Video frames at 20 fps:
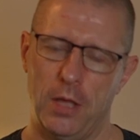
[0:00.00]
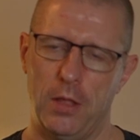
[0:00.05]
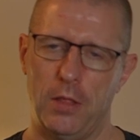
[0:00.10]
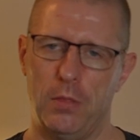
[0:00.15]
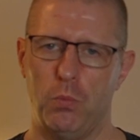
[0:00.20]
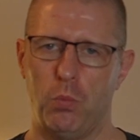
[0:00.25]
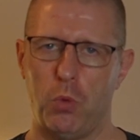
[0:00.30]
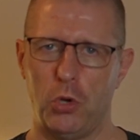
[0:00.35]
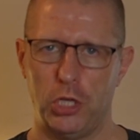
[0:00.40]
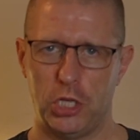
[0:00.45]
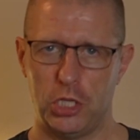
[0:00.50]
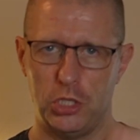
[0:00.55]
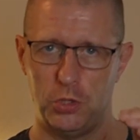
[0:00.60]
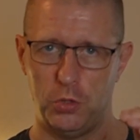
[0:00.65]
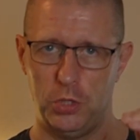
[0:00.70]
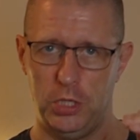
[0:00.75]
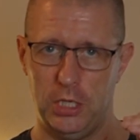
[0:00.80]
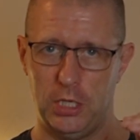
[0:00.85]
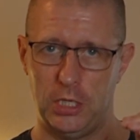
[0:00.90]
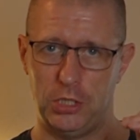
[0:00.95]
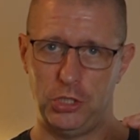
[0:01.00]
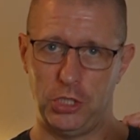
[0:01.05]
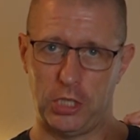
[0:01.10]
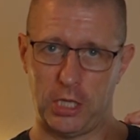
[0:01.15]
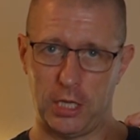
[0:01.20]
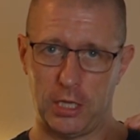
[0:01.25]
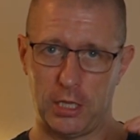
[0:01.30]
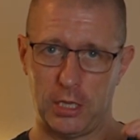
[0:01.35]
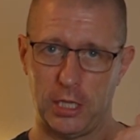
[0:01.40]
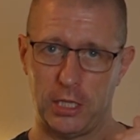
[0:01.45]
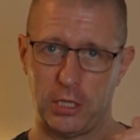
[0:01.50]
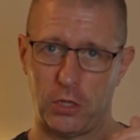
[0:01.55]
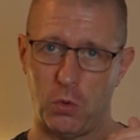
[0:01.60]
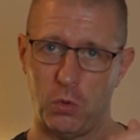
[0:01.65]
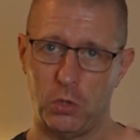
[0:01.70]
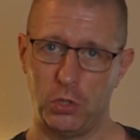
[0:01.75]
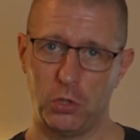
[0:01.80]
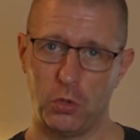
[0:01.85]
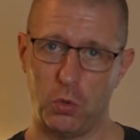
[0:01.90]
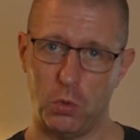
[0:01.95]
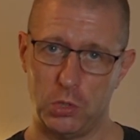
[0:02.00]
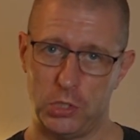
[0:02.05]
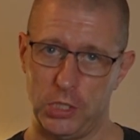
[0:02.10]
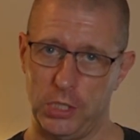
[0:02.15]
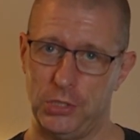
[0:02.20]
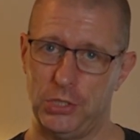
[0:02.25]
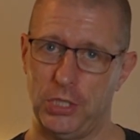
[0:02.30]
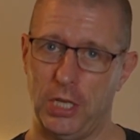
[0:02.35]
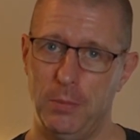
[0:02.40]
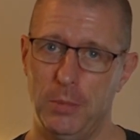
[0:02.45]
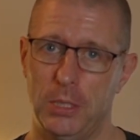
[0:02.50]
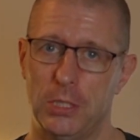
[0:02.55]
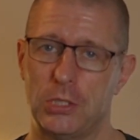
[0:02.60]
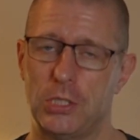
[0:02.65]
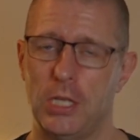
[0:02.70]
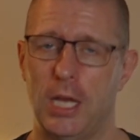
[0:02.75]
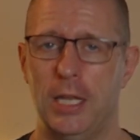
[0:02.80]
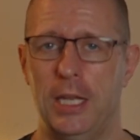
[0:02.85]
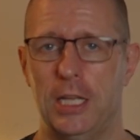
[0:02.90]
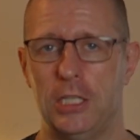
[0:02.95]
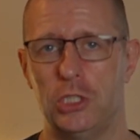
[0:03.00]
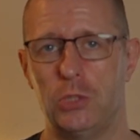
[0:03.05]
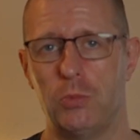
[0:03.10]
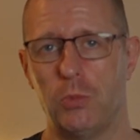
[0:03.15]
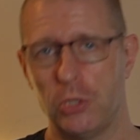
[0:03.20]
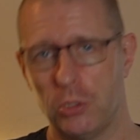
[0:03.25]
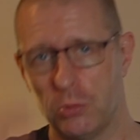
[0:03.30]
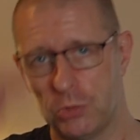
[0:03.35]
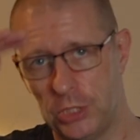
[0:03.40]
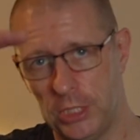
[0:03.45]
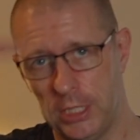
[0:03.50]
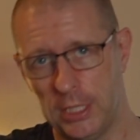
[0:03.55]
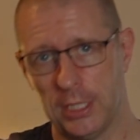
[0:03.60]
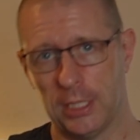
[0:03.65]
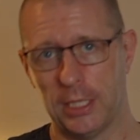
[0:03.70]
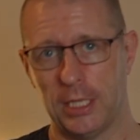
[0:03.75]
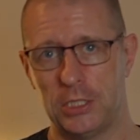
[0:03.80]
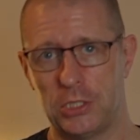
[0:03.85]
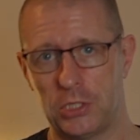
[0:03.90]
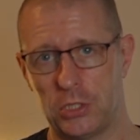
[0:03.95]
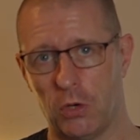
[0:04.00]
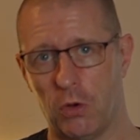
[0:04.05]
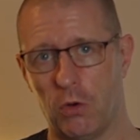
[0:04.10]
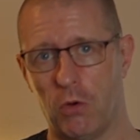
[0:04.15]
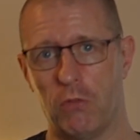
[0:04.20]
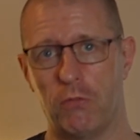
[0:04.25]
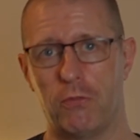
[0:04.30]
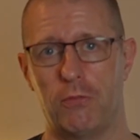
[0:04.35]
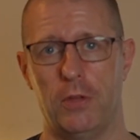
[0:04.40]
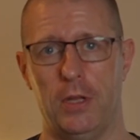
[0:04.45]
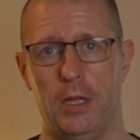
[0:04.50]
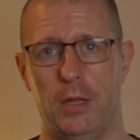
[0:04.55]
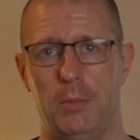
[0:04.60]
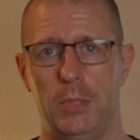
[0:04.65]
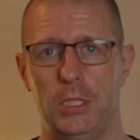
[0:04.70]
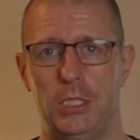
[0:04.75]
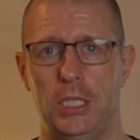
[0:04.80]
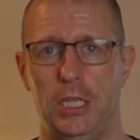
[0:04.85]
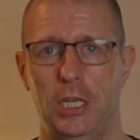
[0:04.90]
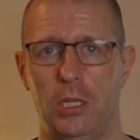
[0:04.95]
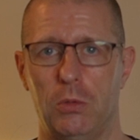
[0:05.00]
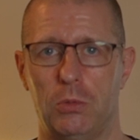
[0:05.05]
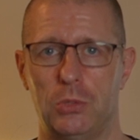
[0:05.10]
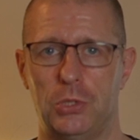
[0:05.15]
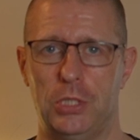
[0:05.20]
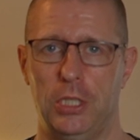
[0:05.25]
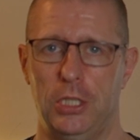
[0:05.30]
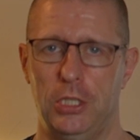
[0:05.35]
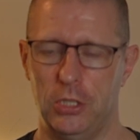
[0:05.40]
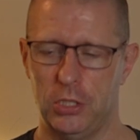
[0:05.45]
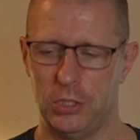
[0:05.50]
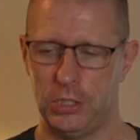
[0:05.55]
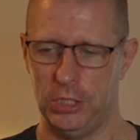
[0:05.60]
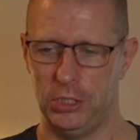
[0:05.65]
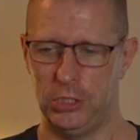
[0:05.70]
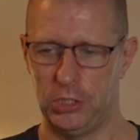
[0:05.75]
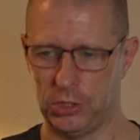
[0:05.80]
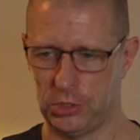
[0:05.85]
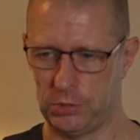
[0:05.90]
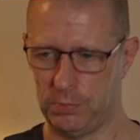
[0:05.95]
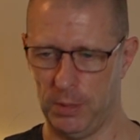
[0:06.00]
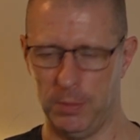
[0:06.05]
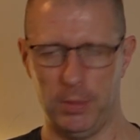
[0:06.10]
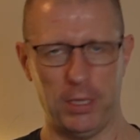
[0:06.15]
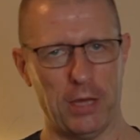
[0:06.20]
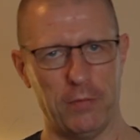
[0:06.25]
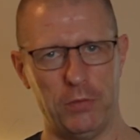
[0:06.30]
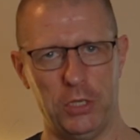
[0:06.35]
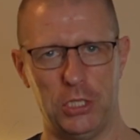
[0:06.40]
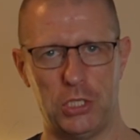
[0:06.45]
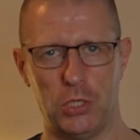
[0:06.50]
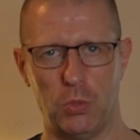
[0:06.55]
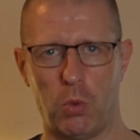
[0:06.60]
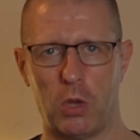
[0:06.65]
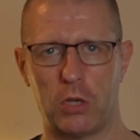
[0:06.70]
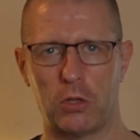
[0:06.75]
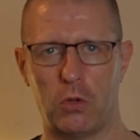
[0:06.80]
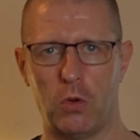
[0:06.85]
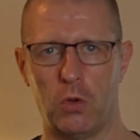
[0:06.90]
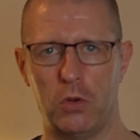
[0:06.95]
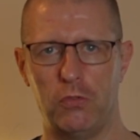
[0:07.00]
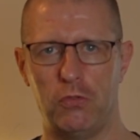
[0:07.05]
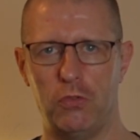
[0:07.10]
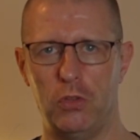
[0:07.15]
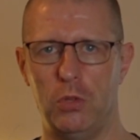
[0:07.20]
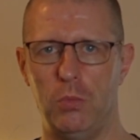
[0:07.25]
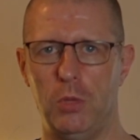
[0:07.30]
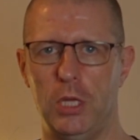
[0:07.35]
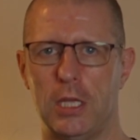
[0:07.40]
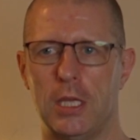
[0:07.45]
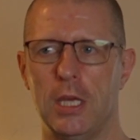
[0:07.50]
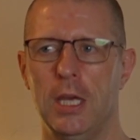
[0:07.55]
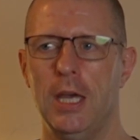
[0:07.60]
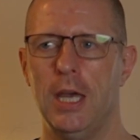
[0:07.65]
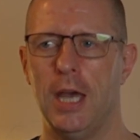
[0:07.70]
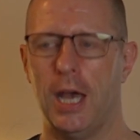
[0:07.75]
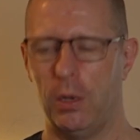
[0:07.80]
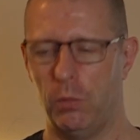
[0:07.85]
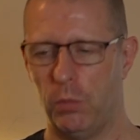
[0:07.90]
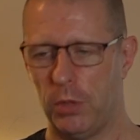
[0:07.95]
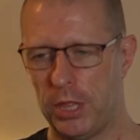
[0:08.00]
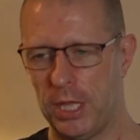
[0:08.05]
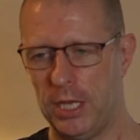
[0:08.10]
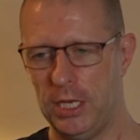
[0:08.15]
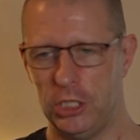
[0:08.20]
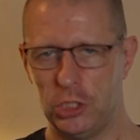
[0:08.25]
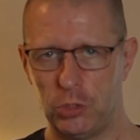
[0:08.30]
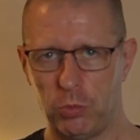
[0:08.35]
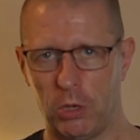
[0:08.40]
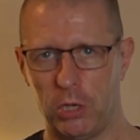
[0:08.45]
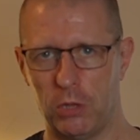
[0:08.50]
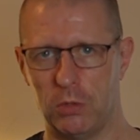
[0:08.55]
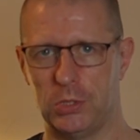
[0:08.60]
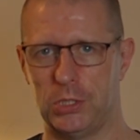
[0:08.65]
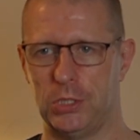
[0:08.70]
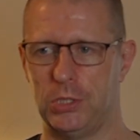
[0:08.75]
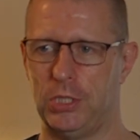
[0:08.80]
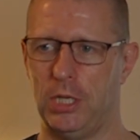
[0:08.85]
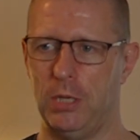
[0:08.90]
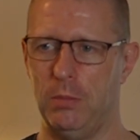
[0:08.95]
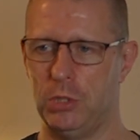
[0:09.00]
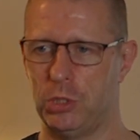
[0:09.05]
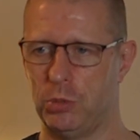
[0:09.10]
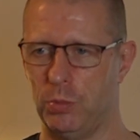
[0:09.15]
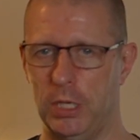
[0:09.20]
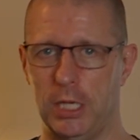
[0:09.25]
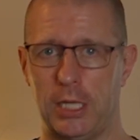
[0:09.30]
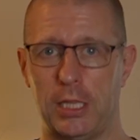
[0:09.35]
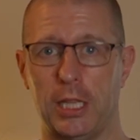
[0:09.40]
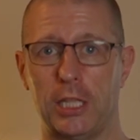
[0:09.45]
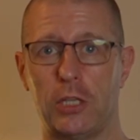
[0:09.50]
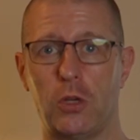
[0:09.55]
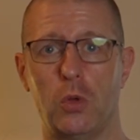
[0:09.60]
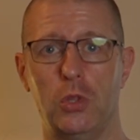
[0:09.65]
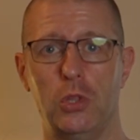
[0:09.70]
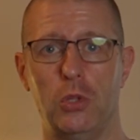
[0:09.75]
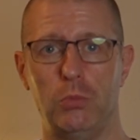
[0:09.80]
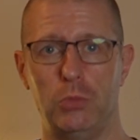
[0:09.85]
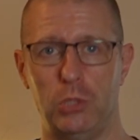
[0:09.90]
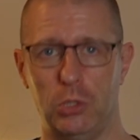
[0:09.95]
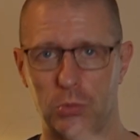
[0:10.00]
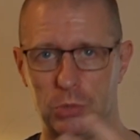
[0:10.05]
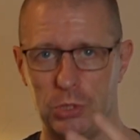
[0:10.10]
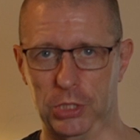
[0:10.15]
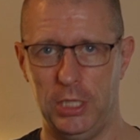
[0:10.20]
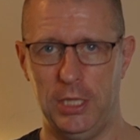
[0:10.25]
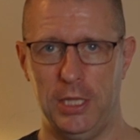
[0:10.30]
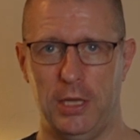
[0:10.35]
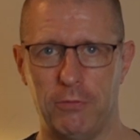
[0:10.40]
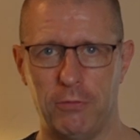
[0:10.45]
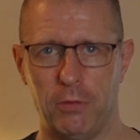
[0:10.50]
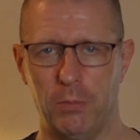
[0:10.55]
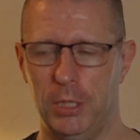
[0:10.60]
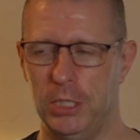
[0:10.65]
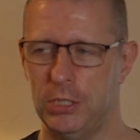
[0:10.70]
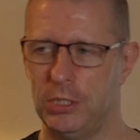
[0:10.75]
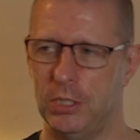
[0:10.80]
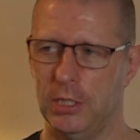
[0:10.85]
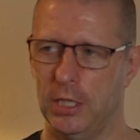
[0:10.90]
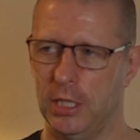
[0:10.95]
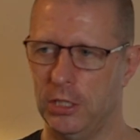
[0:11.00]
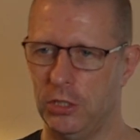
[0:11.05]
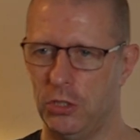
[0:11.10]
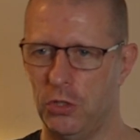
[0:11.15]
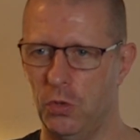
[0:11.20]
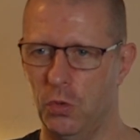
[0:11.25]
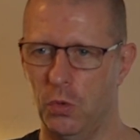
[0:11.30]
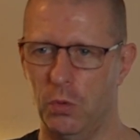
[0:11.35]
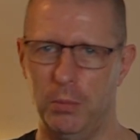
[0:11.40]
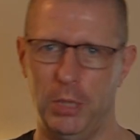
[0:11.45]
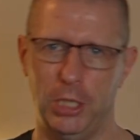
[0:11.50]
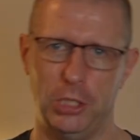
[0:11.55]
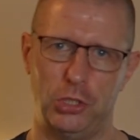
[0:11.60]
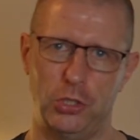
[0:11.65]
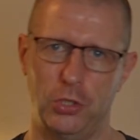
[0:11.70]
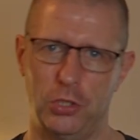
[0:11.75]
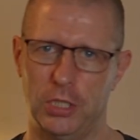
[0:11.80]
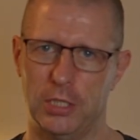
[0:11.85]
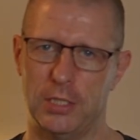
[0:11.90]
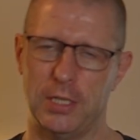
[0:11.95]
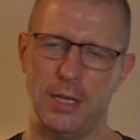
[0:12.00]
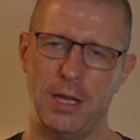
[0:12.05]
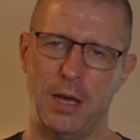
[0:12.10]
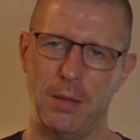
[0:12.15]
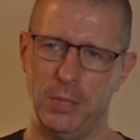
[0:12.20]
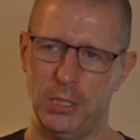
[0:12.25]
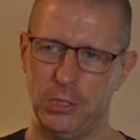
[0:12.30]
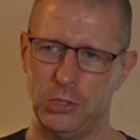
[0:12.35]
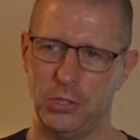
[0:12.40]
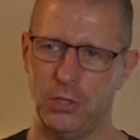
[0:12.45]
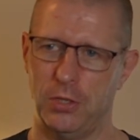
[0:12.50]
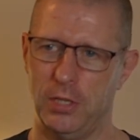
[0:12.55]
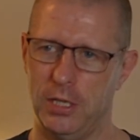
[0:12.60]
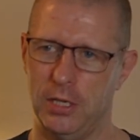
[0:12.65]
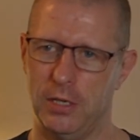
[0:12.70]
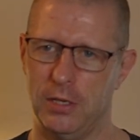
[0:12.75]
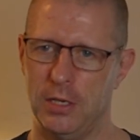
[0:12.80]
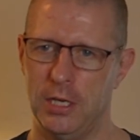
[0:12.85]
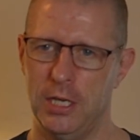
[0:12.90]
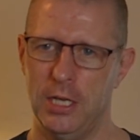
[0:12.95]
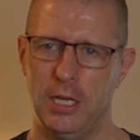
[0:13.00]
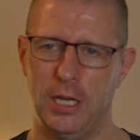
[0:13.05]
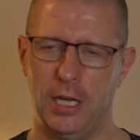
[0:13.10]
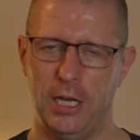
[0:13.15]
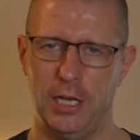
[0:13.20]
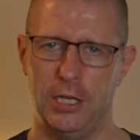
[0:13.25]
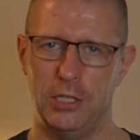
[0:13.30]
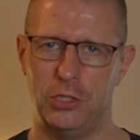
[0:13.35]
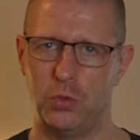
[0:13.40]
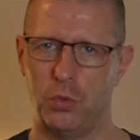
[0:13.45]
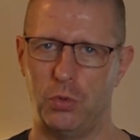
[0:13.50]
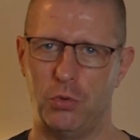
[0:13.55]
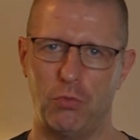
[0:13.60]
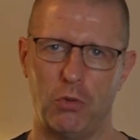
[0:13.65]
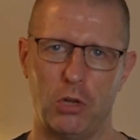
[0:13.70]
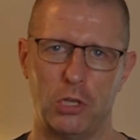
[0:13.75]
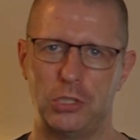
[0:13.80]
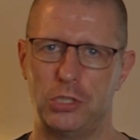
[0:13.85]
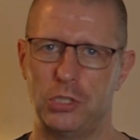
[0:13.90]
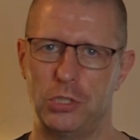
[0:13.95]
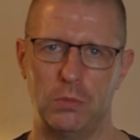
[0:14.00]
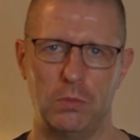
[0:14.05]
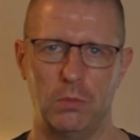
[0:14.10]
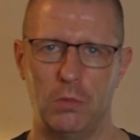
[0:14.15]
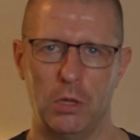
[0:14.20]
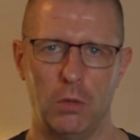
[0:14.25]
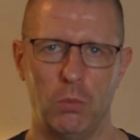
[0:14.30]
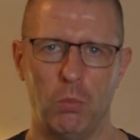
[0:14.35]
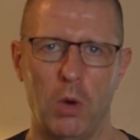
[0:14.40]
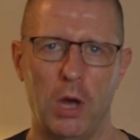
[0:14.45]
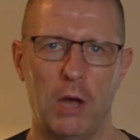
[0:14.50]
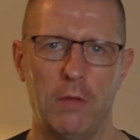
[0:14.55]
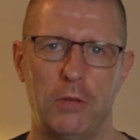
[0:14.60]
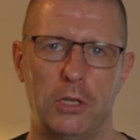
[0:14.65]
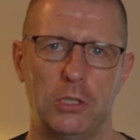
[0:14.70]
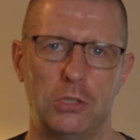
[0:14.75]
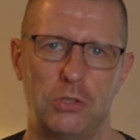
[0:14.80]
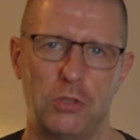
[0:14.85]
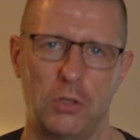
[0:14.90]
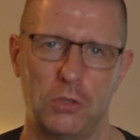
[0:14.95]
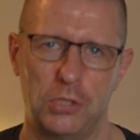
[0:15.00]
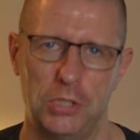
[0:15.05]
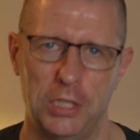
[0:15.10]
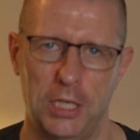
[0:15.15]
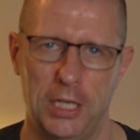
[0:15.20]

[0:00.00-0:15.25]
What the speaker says: what you can do here is you can click on go to assignments, and this is where you'll see the list of materials that your teachers may be giving you to work on through the week. And within each one of those assignments, when you click on them, you'll see the information like, you know, make sure your dynamics are there, don't rush, whatever instruction